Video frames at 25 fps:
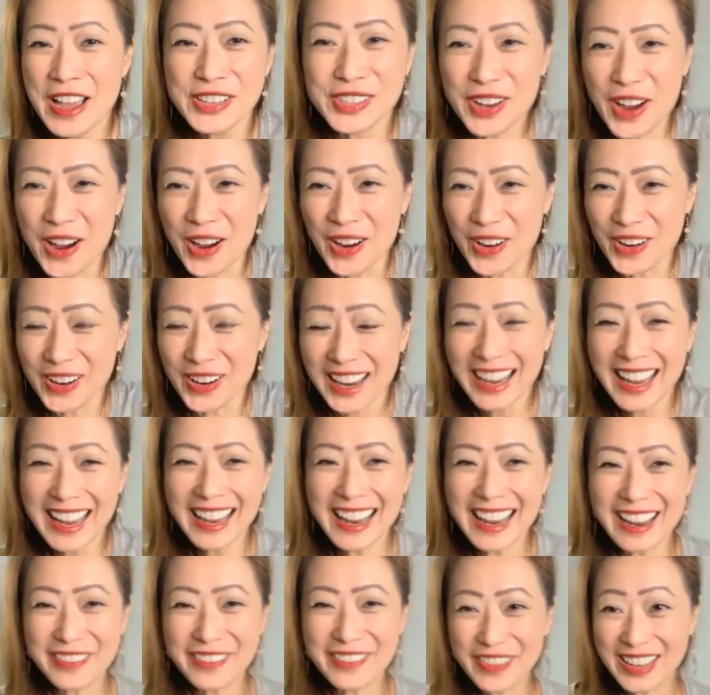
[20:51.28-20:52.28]
so
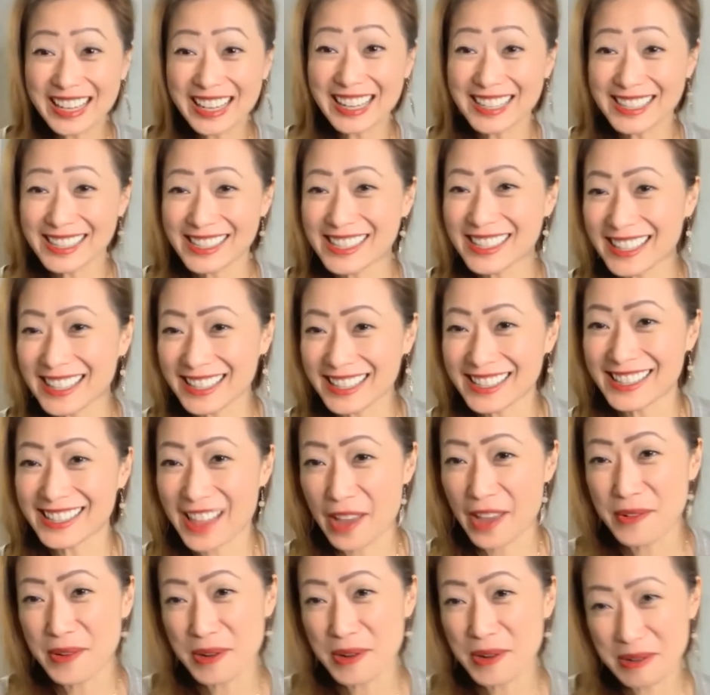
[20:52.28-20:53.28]
if it exists,
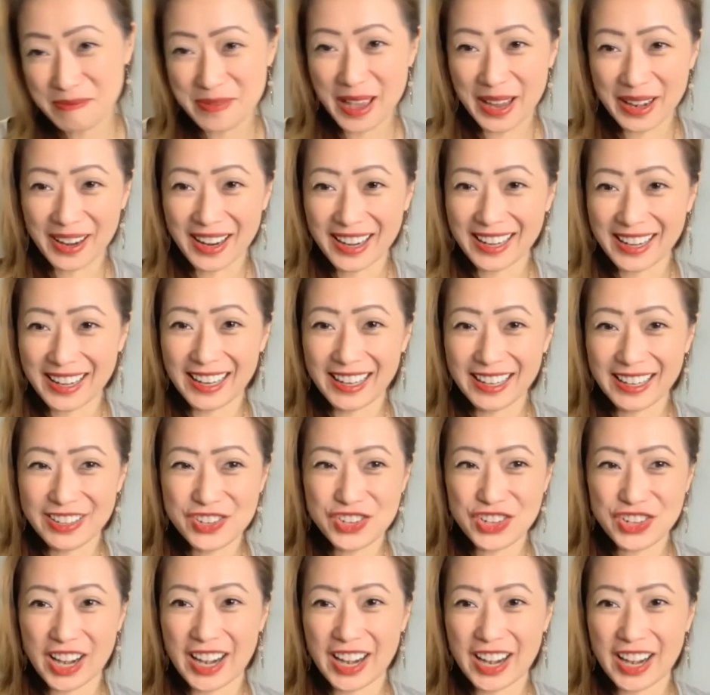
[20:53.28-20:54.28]
they will bet on it
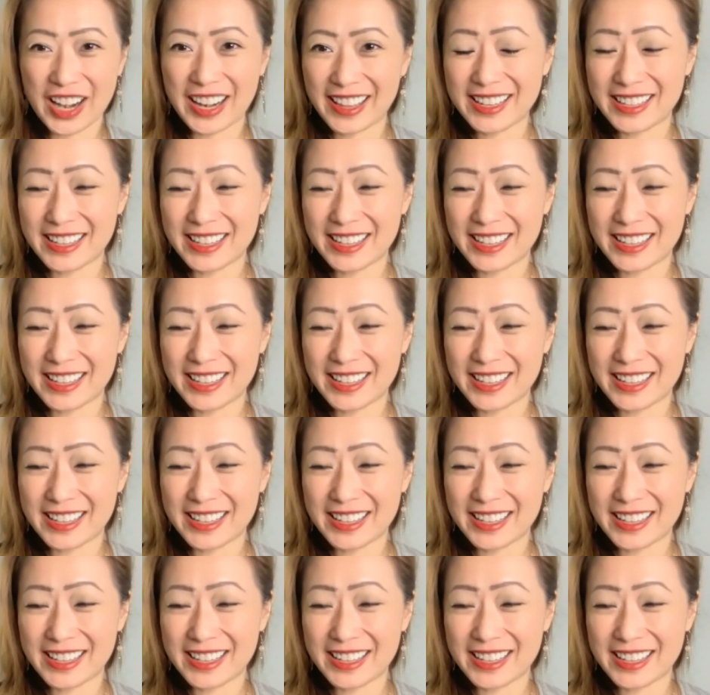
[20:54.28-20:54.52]
in China.